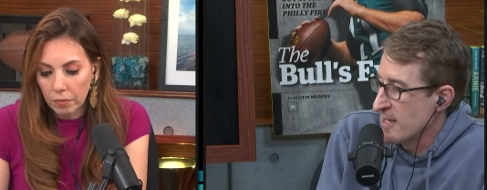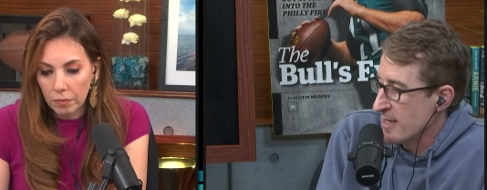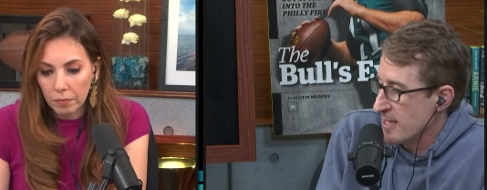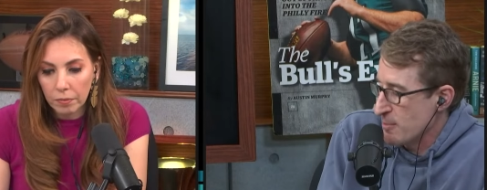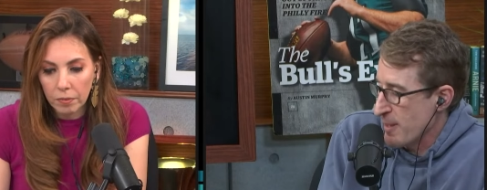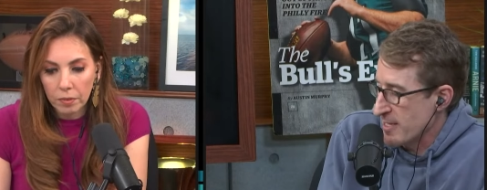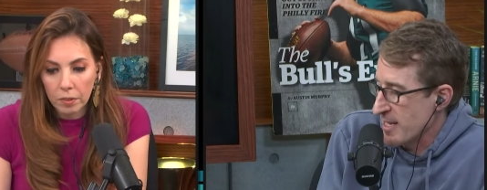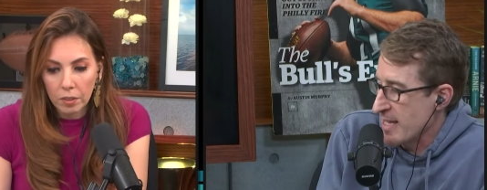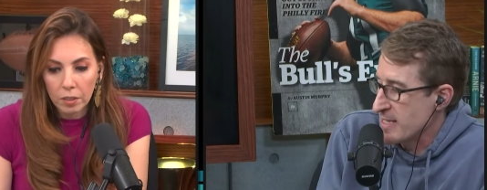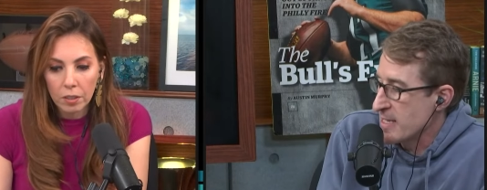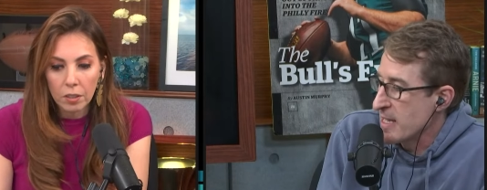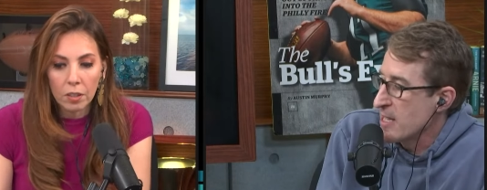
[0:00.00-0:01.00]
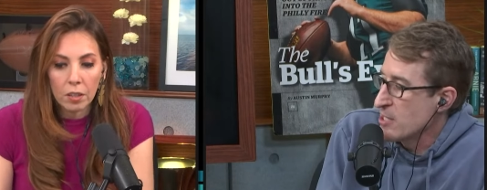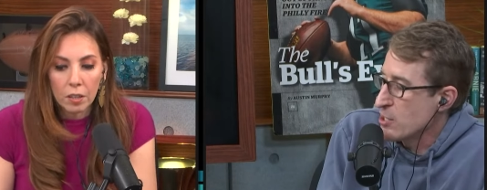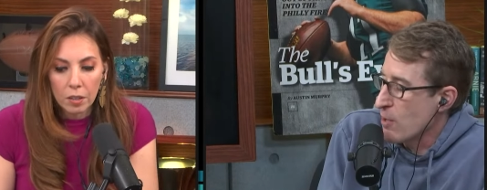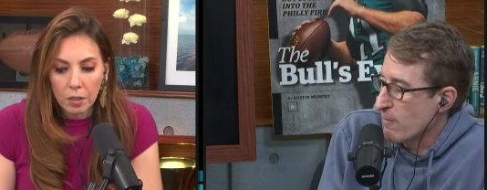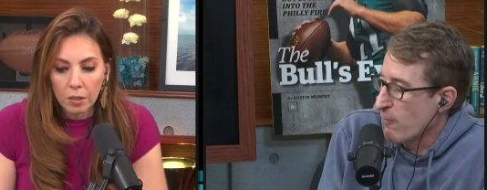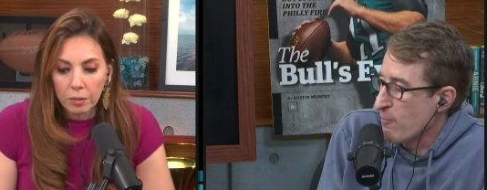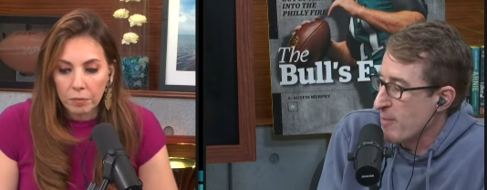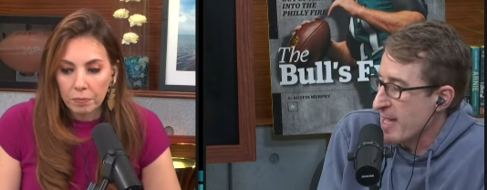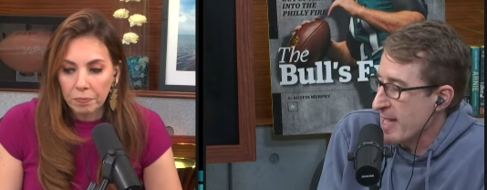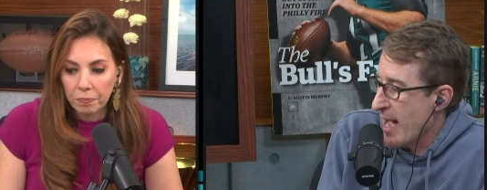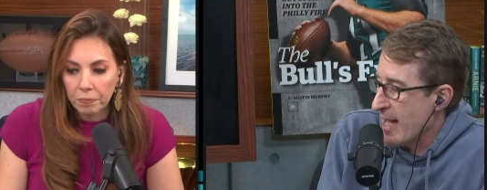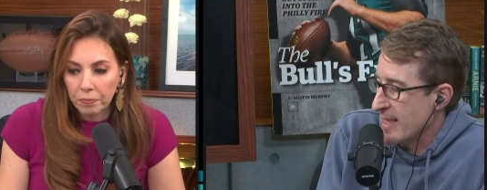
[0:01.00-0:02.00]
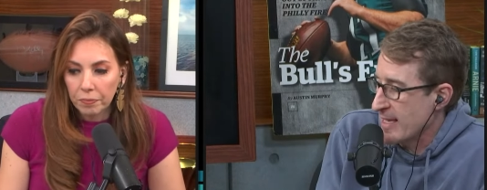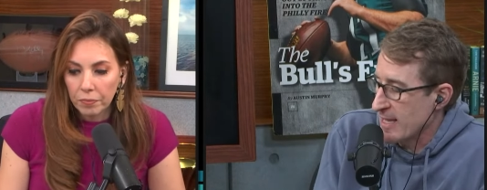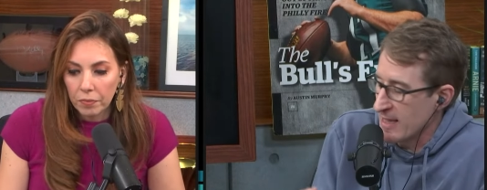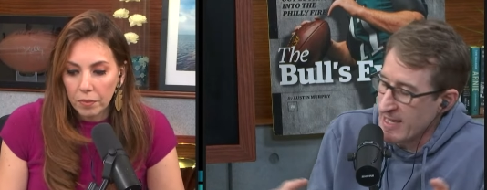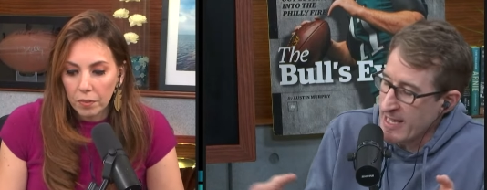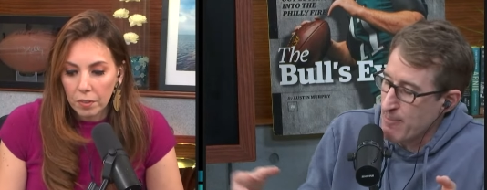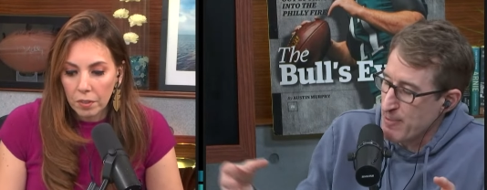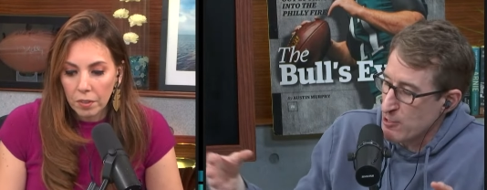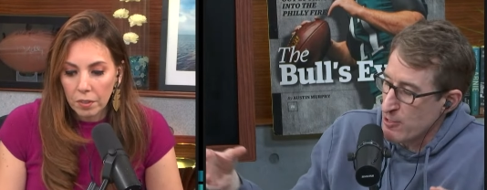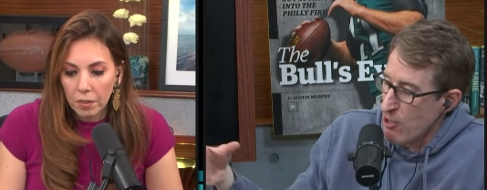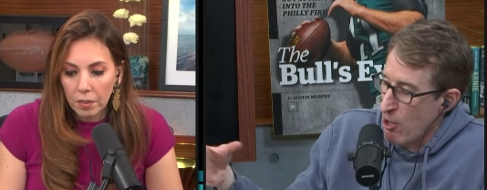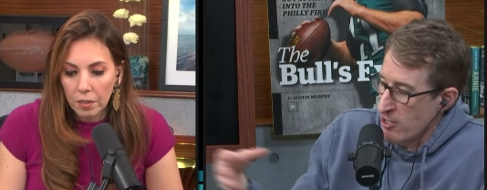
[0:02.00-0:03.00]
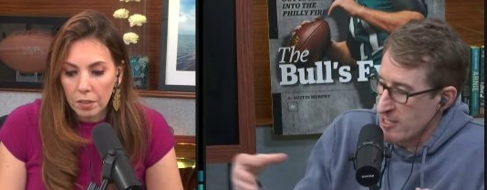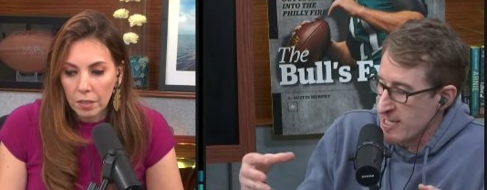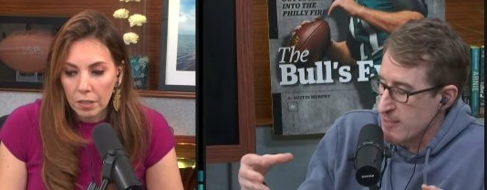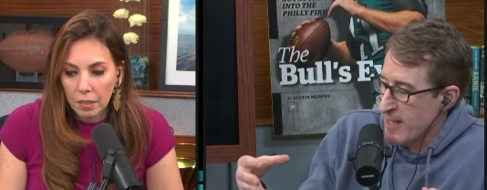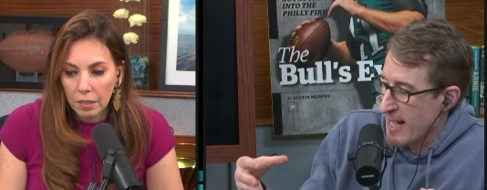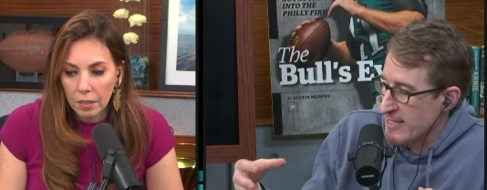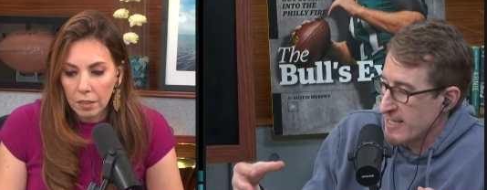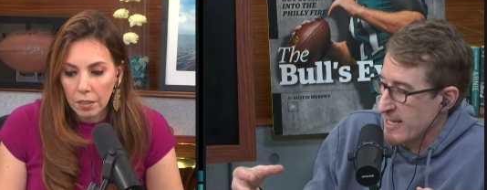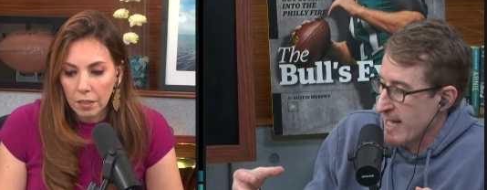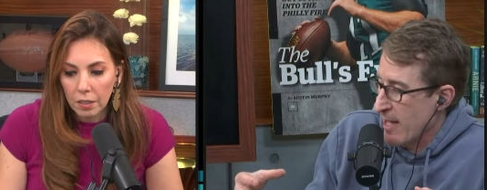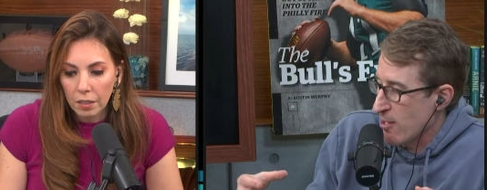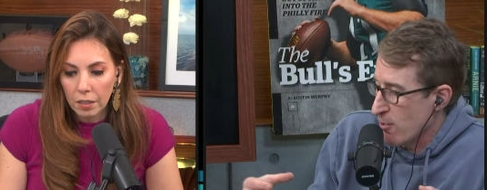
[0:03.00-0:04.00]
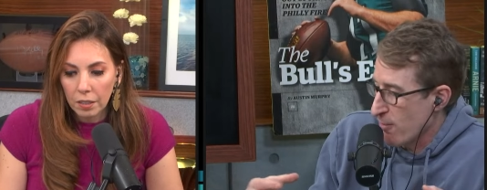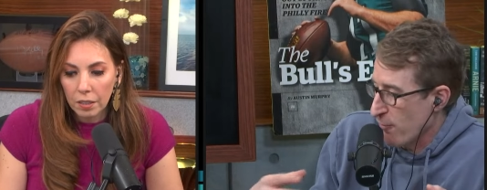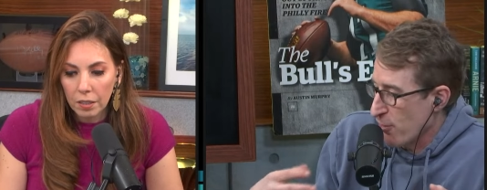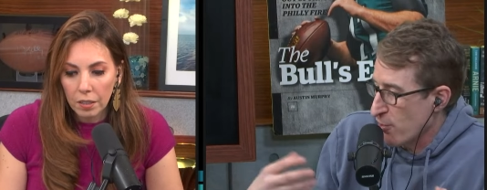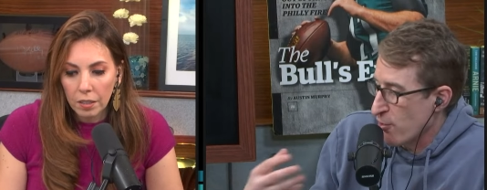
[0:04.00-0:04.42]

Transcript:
Speaker 1: This makes sense. So for me, I think the link between all the teams acting together for the